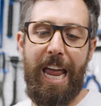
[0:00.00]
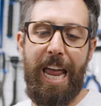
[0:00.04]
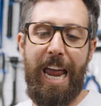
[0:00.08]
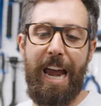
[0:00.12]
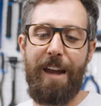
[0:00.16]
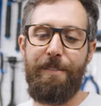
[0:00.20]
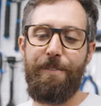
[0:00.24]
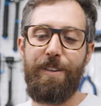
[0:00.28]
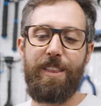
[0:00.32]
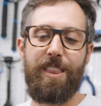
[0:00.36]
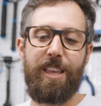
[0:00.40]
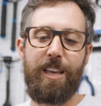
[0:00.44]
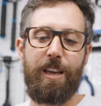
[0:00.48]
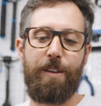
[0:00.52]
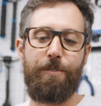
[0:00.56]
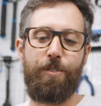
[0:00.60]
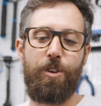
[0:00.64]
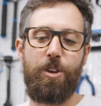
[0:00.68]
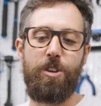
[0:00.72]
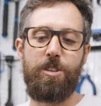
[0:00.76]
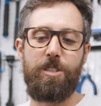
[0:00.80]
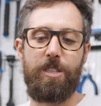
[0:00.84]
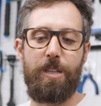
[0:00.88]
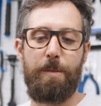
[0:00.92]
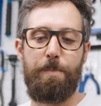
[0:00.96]
Everything I've
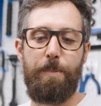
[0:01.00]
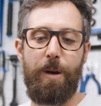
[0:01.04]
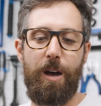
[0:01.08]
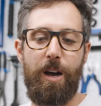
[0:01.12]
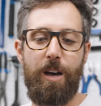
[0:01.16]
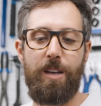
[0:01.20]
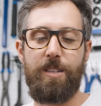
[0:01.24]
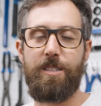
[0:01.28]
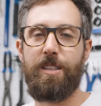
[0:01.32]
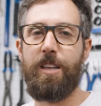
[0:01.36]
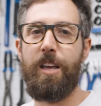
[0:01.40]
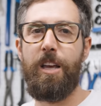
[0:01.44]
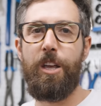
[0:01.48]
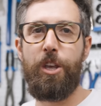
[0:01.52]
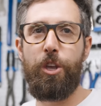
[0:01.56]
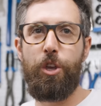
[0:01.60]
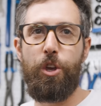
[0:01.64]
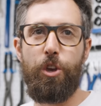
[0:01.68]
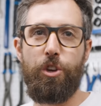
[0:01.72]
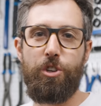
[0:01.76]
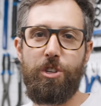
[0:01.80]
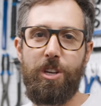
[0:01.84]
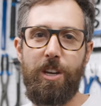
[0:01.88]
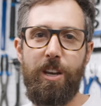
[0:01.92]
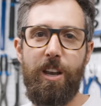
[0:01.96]
used in the past
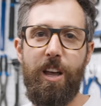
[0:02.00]
usually